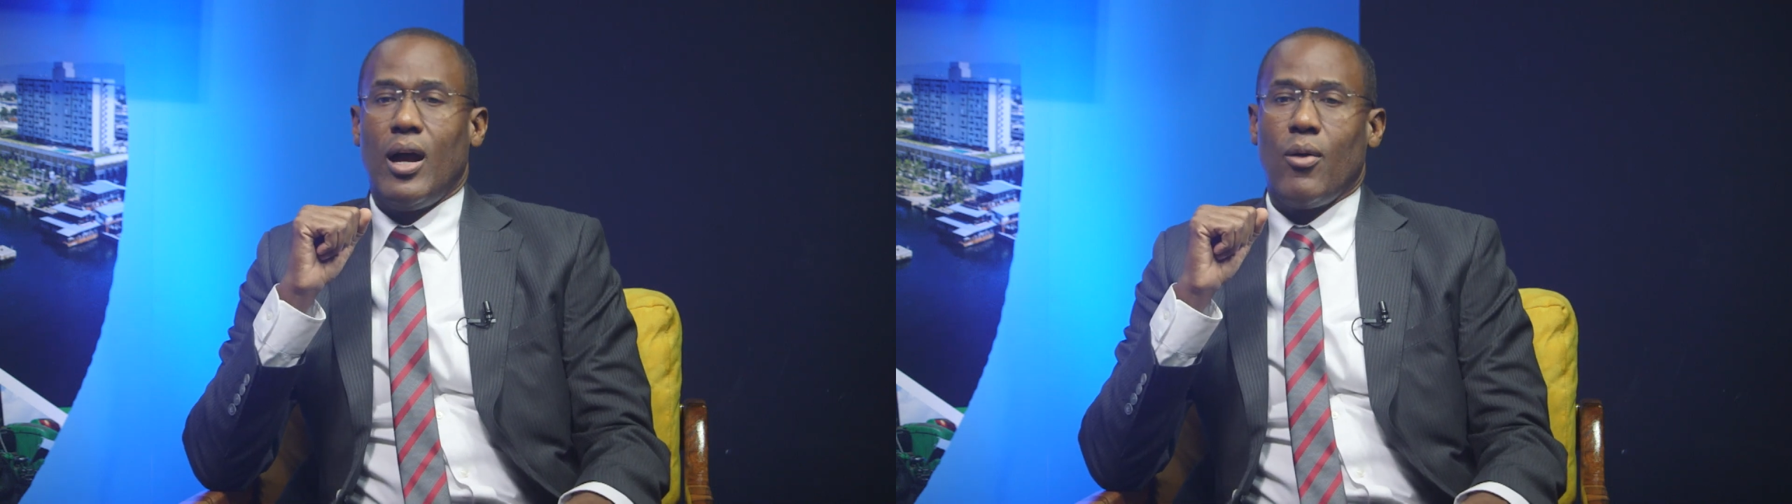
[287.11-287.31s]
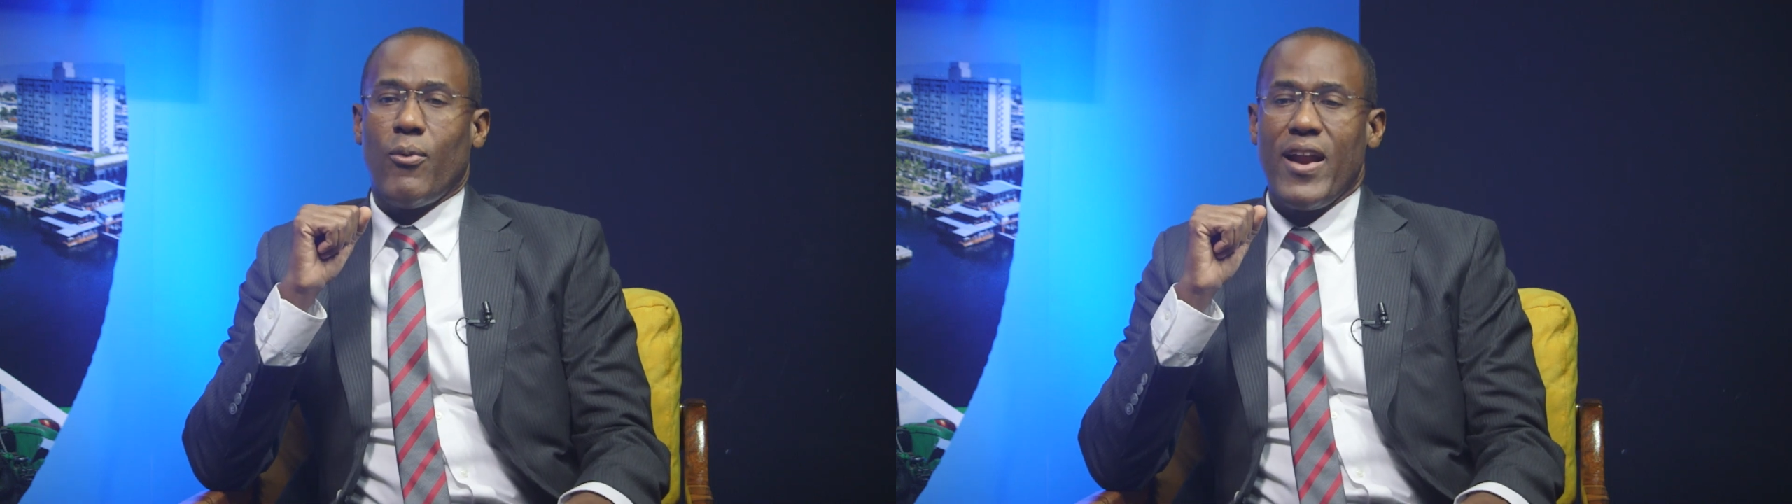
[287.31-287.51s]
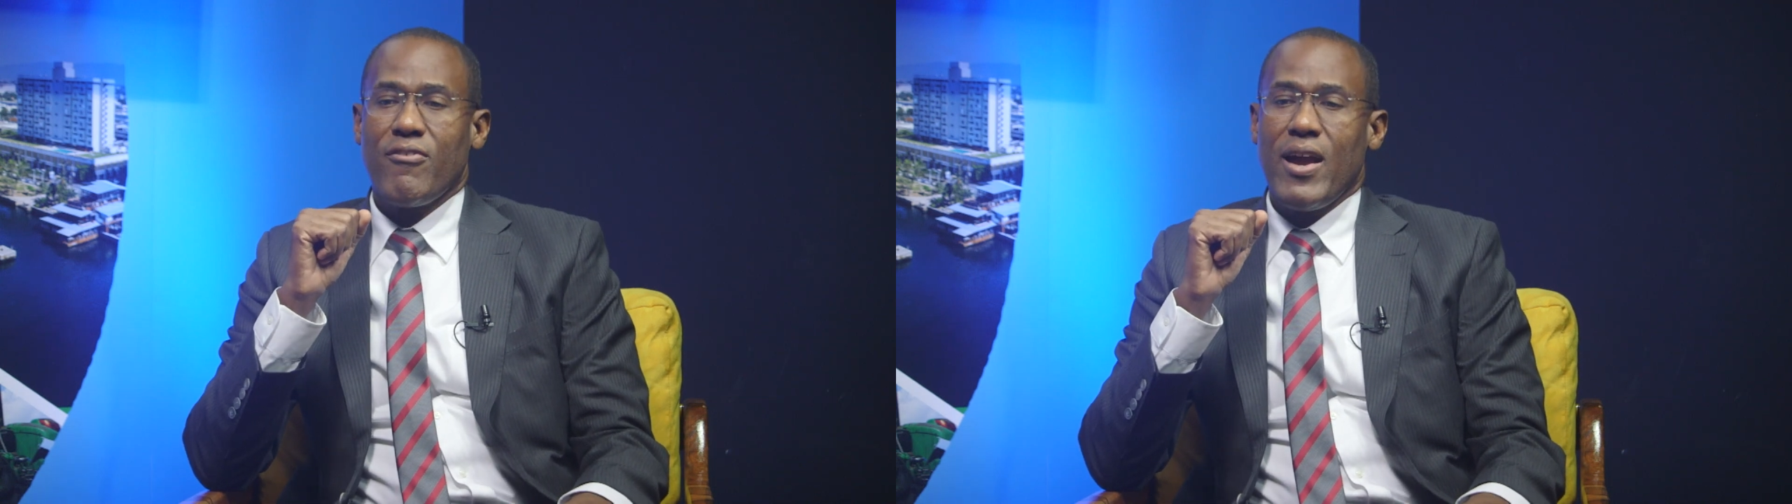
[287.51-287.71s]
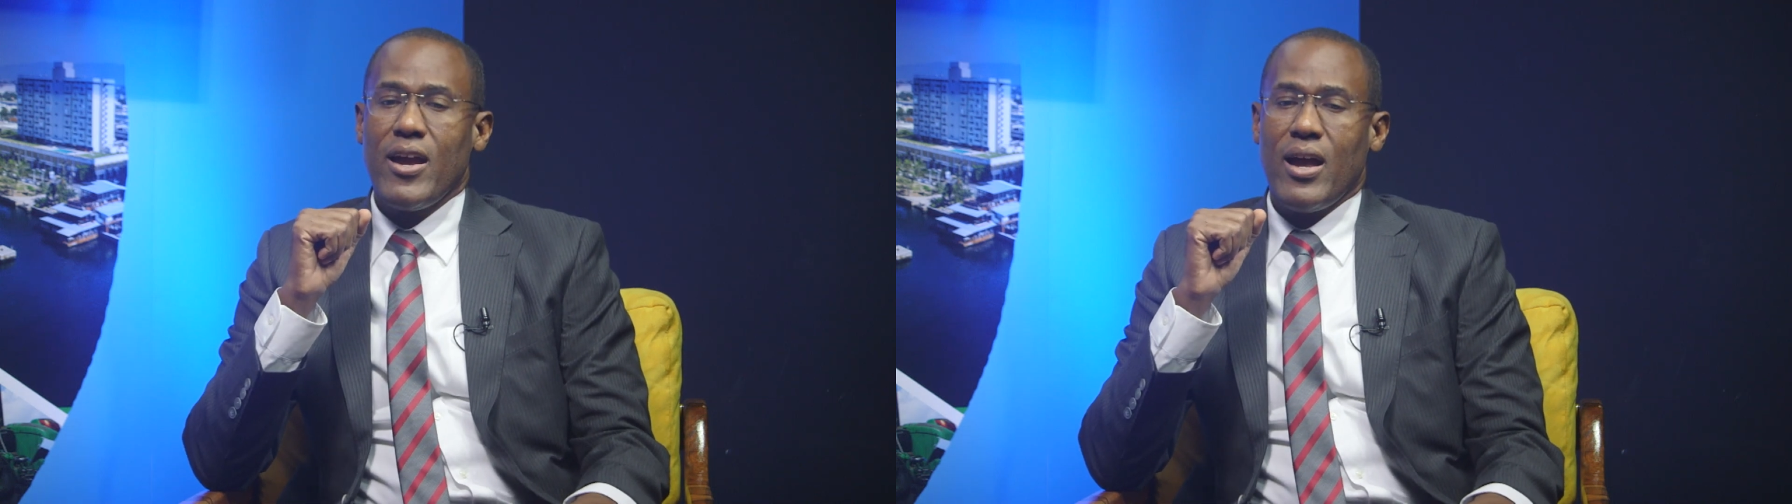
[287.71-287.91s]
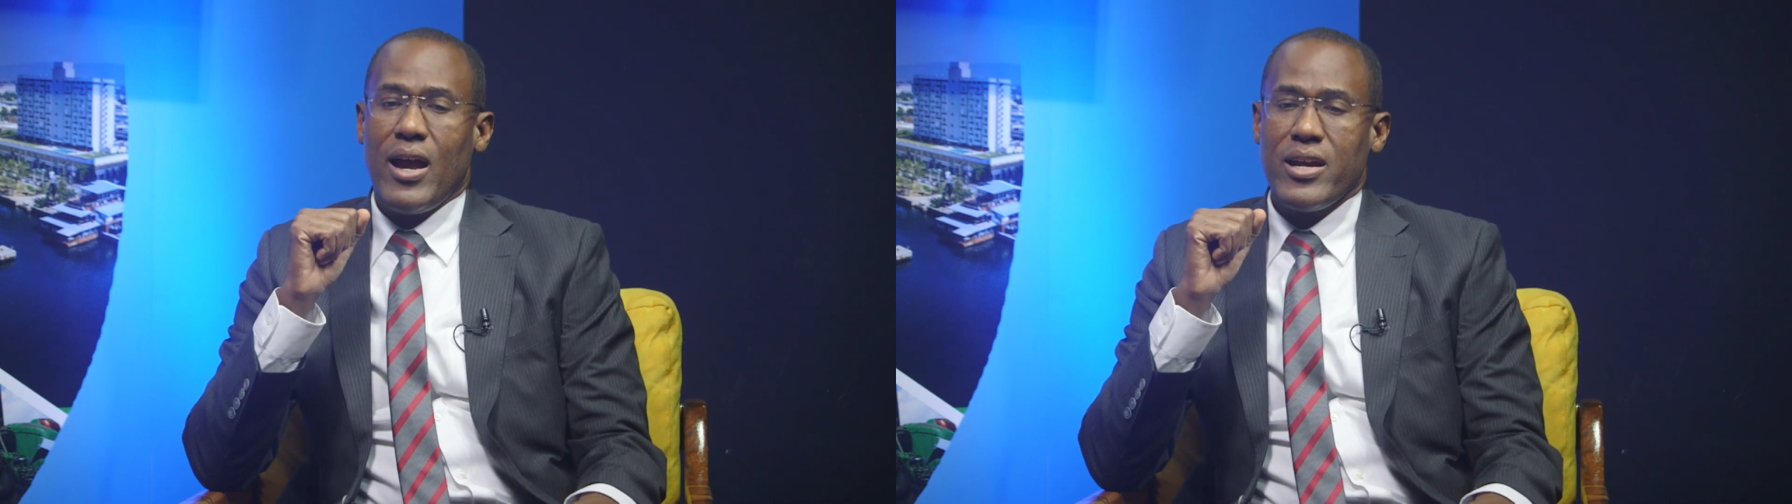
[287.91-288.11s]

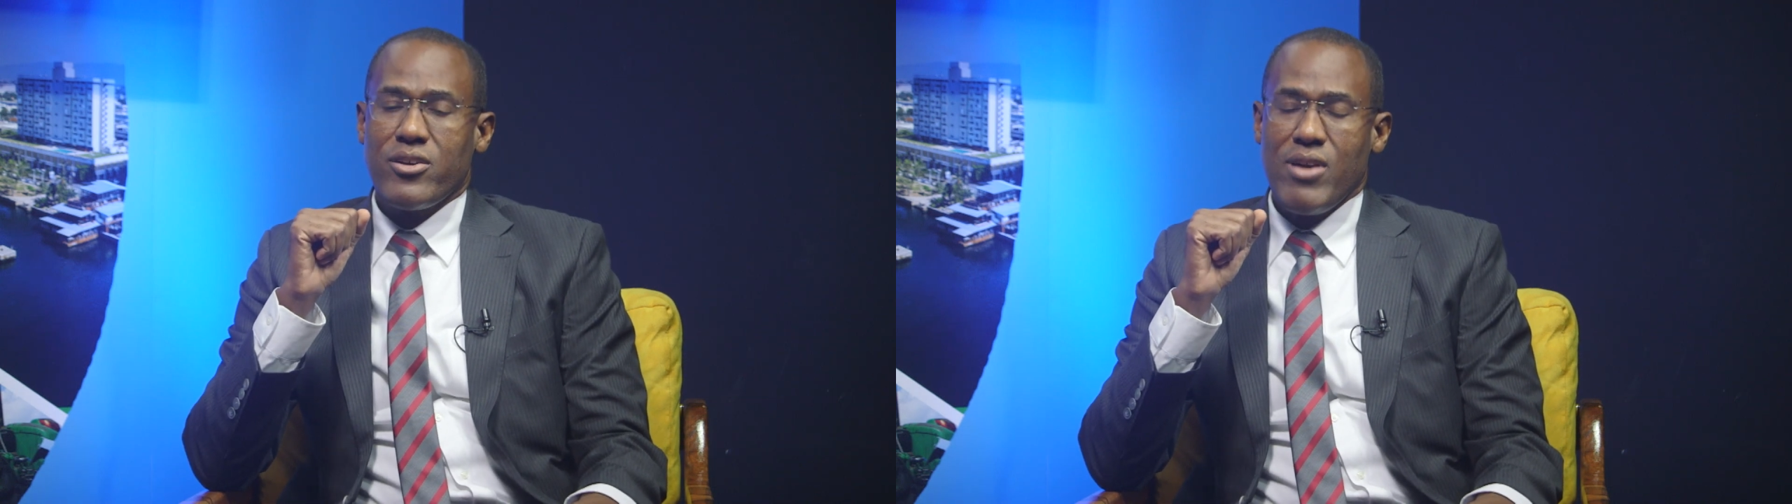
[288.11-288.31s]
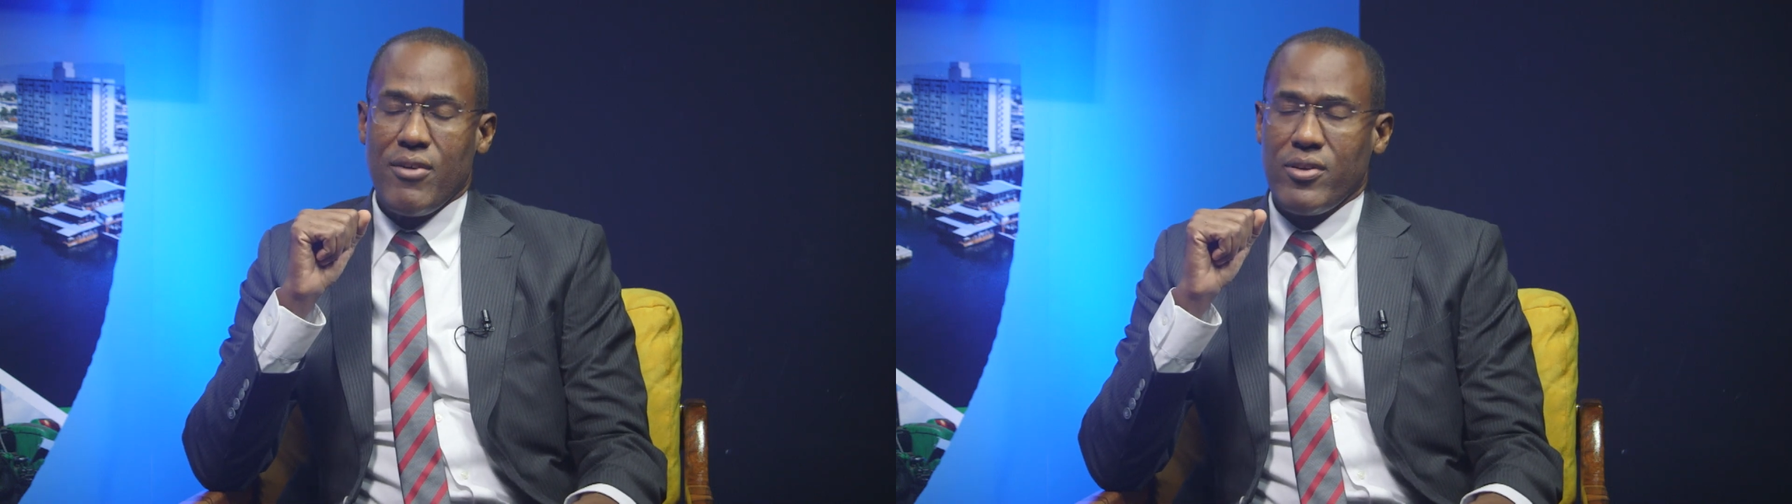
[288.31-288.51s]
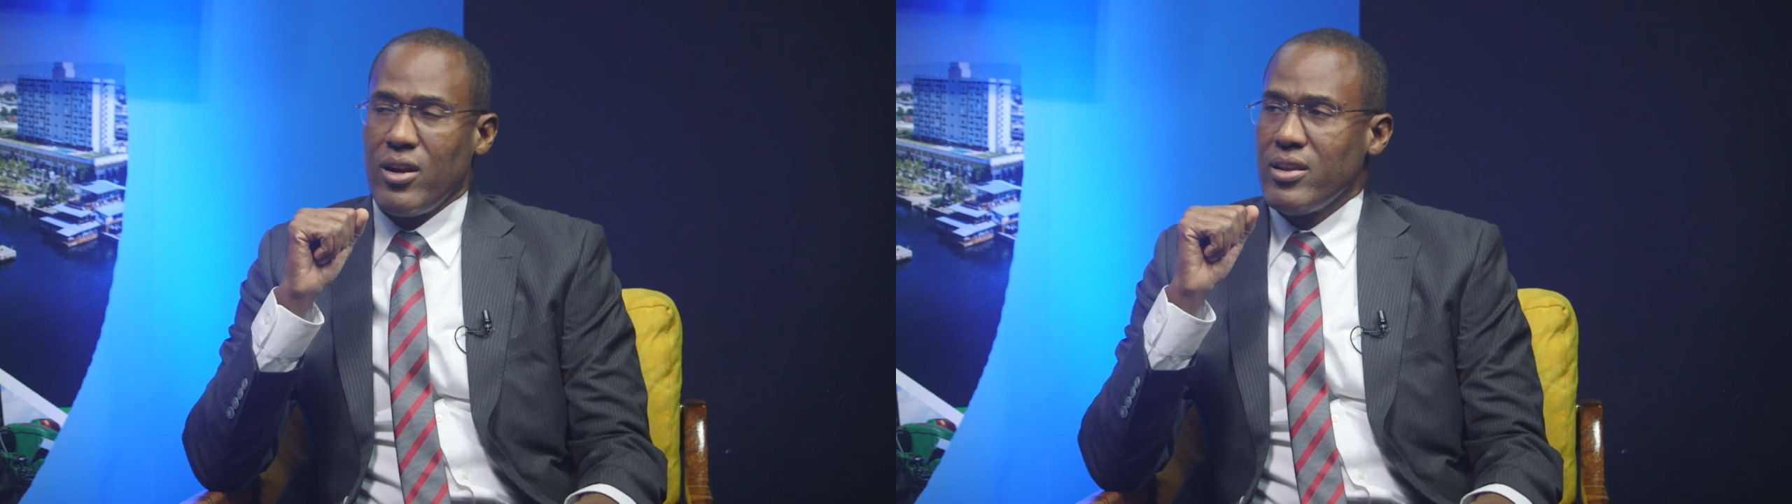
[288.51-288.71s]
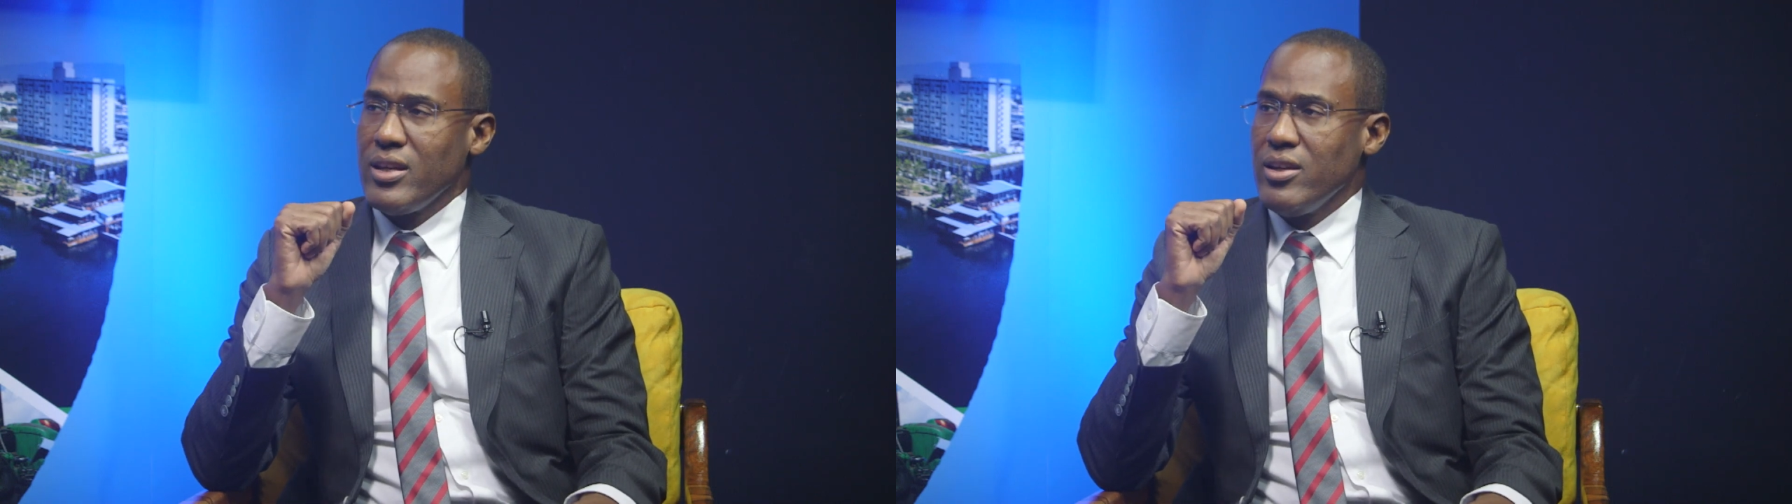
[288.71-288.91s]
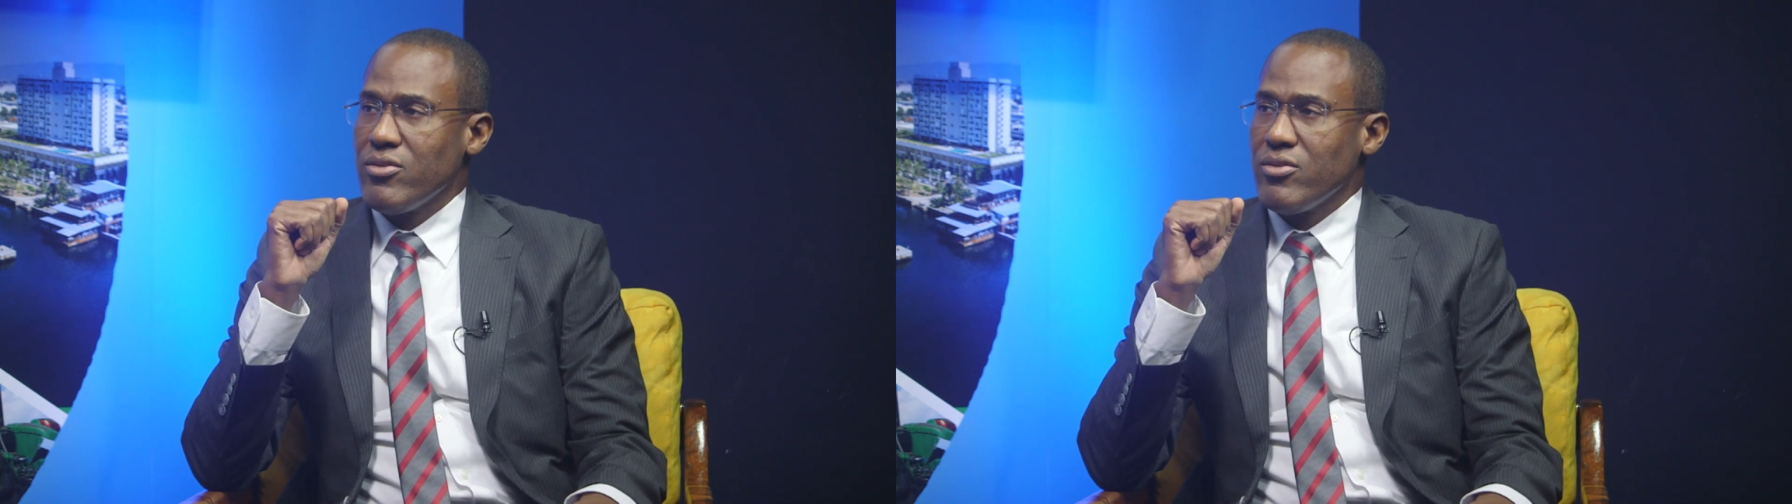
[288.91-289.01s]
Whenever I travel on these